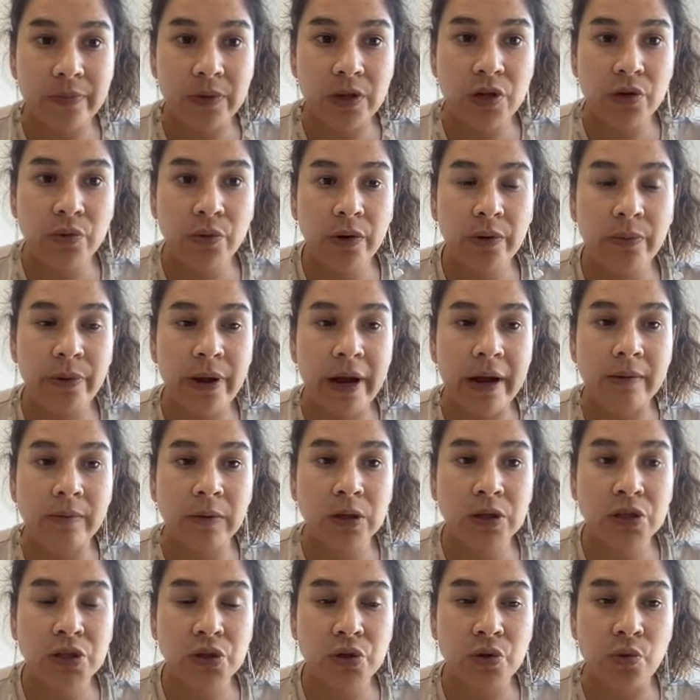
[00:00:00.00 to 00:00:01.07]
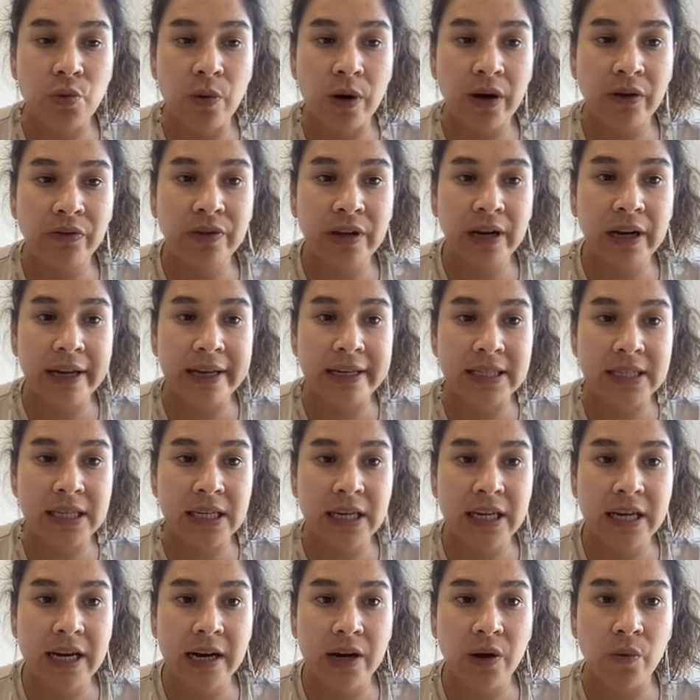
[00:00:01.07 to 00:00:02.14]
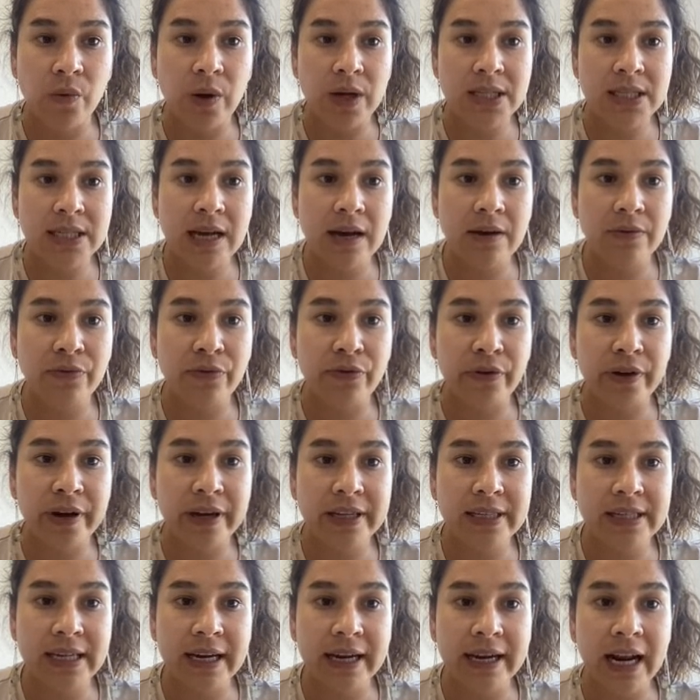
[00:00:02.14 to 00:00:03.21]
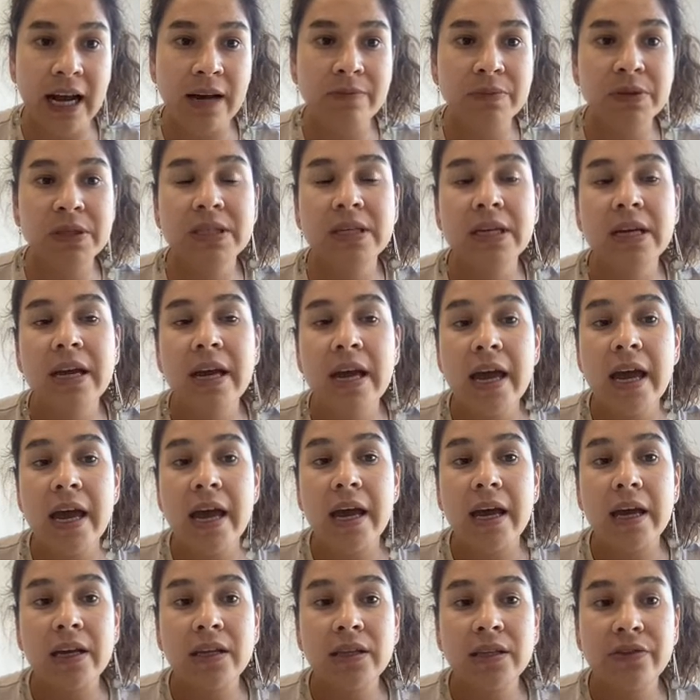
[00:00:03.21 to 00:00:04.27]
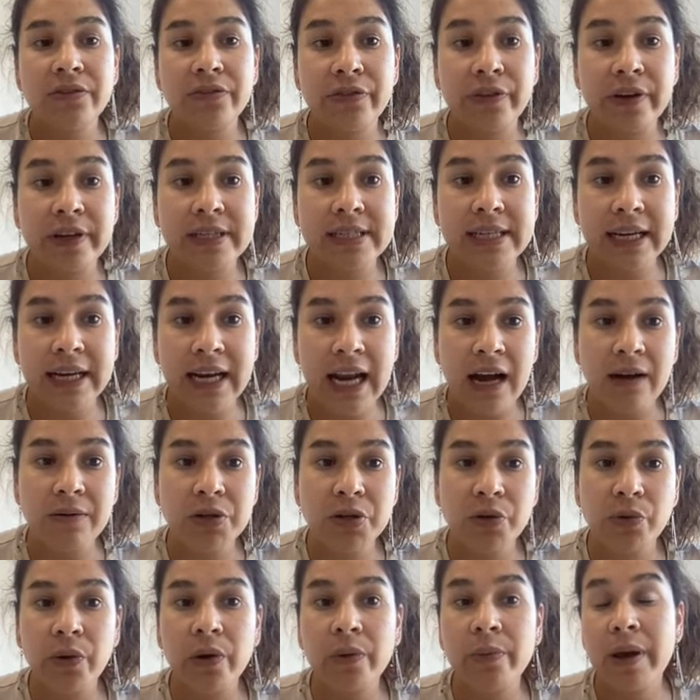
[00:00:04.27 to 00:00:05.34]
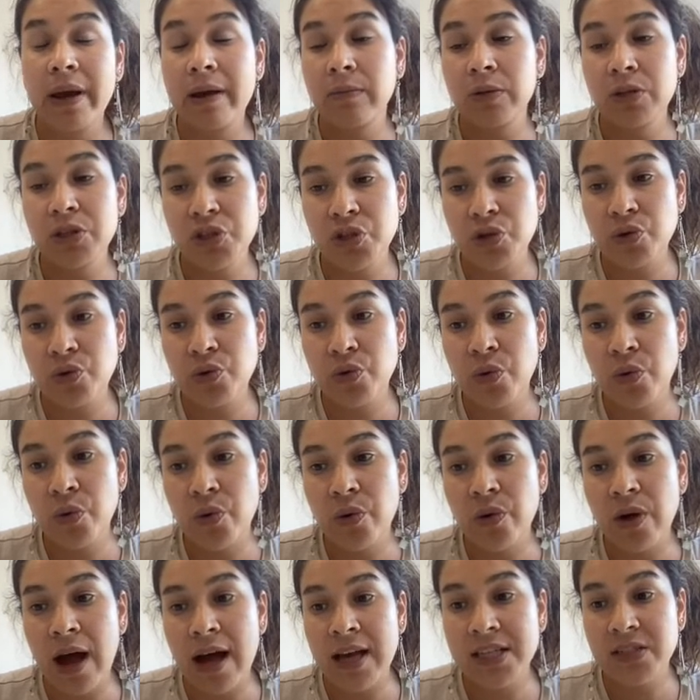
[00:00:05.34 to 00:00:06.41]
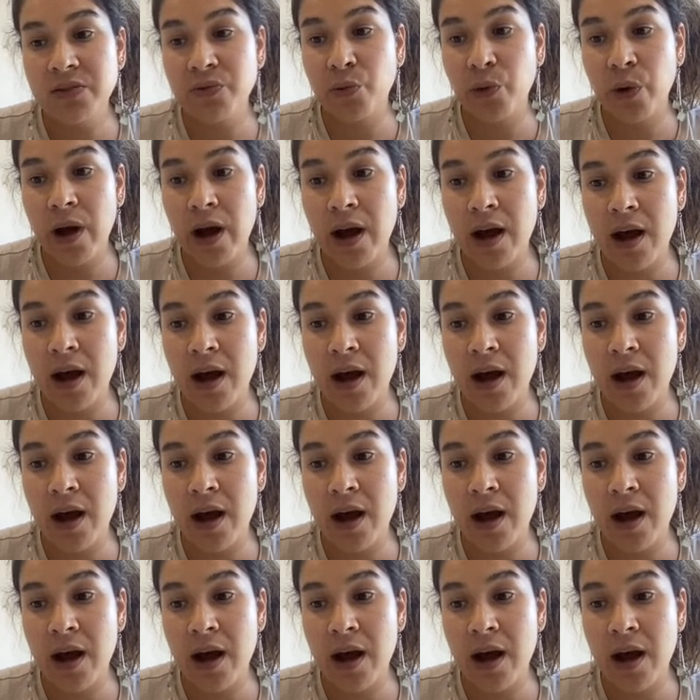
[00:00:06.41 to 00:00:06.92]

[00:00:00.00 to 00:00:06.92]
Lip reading: You will be able to one of the links in here in WhatsApp free signups. In the free sign up, you will be able to ask for